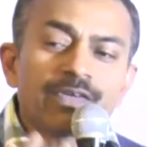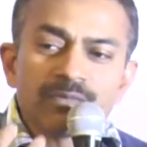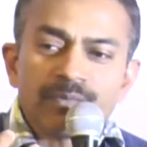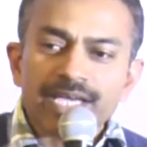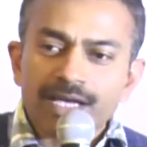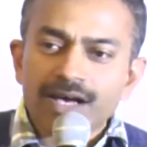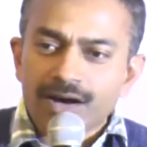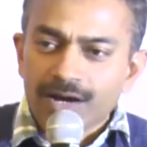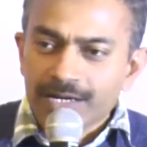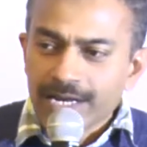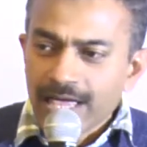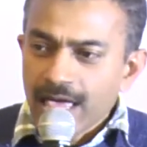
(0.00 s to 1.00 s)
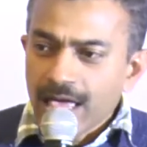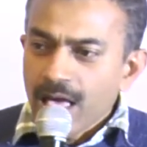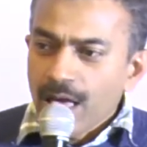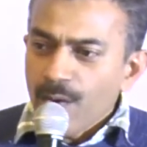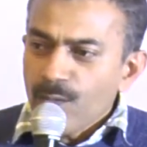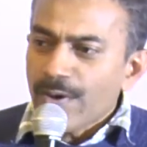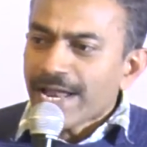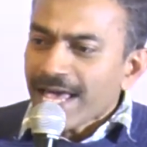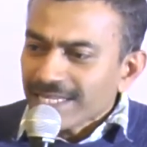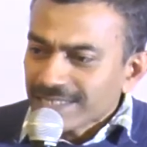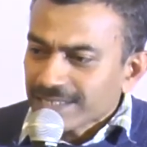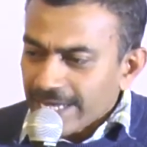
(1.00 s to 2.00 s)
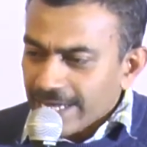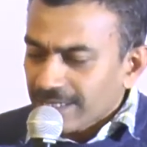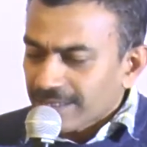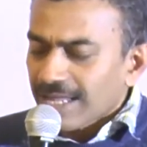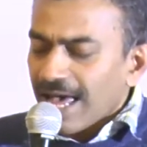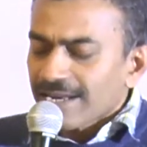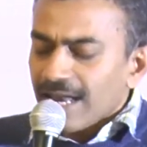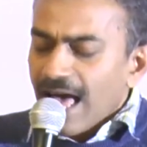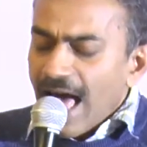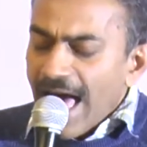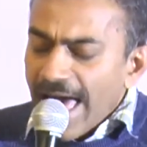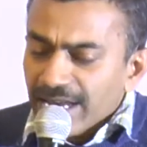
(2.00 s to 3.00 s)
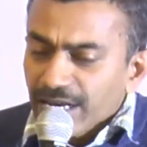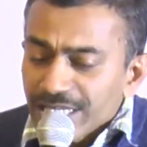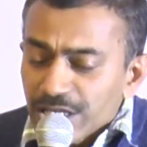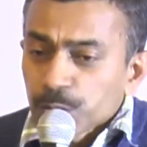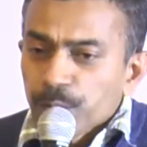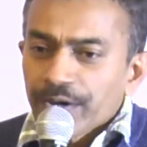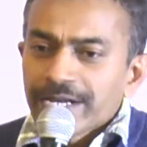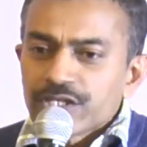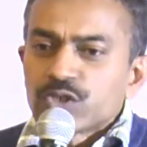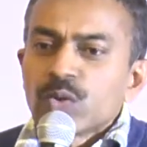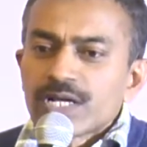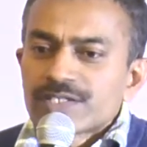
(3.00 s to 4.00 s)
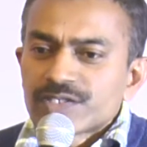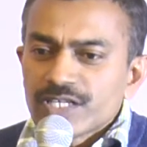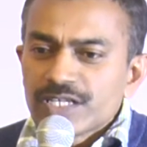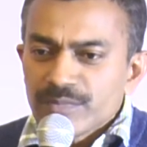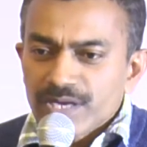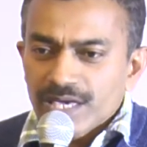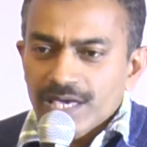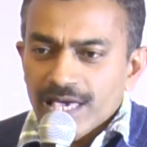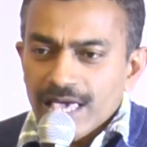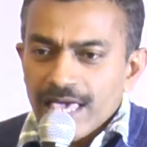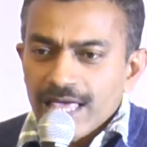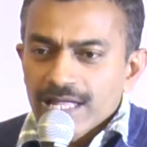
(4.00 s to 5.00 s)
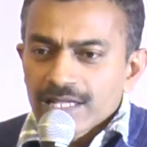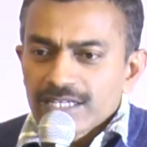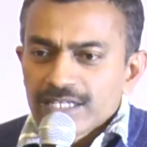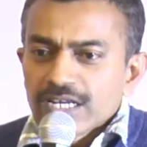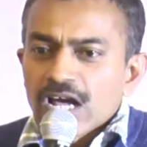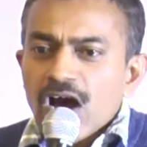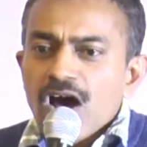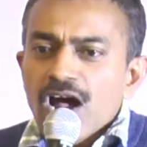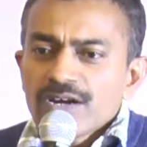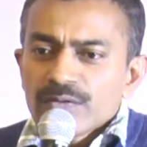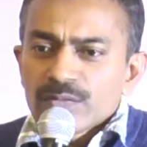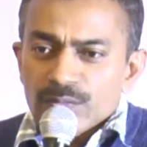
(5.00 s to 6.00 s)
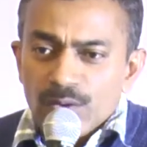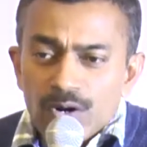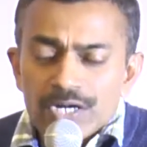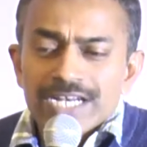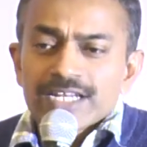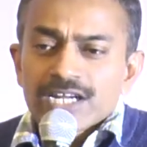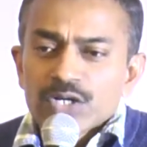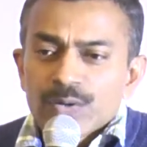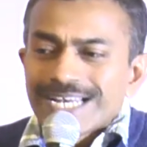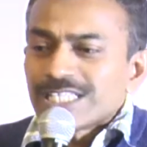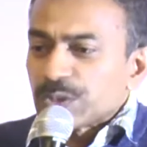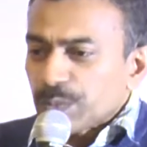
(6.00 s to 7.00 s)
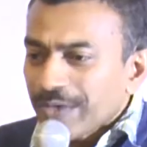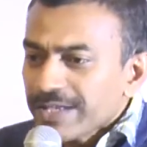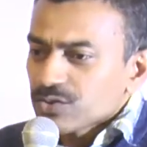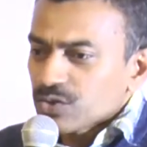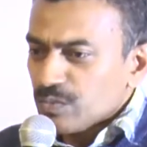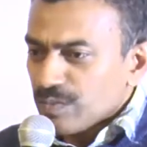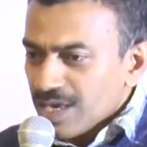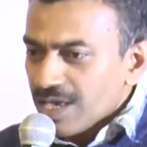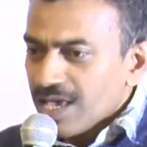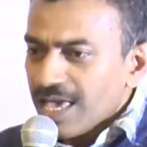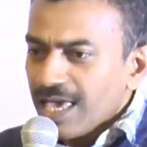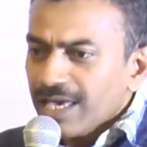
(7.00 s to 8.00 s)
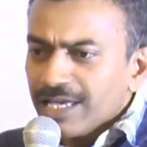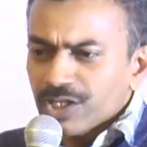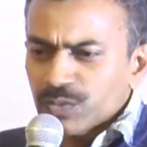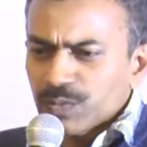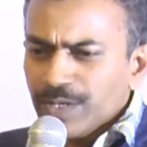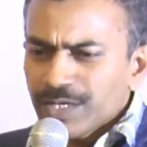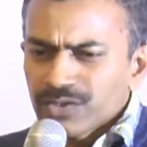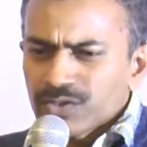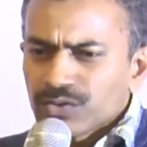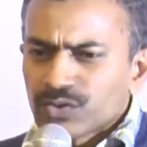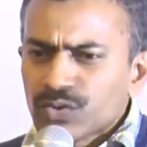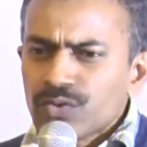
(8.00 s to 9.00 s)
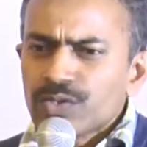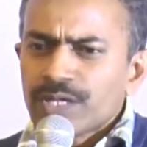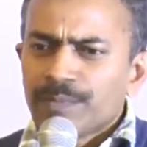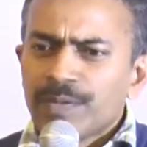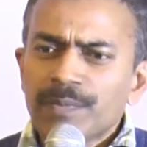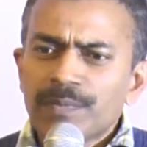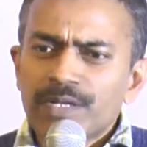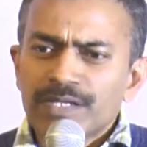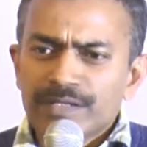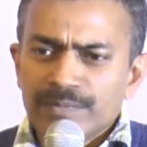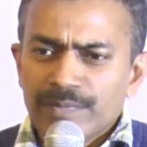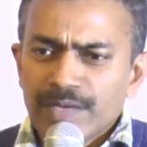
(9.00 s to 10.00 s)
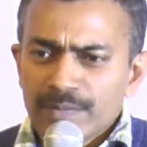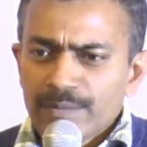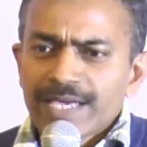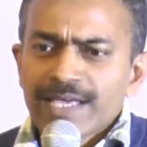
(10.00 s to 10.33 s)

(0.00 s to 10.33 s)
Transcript: with my God, when I say that His Spirit dwells in me, that God not only speaks to me, He speaks through the people in me.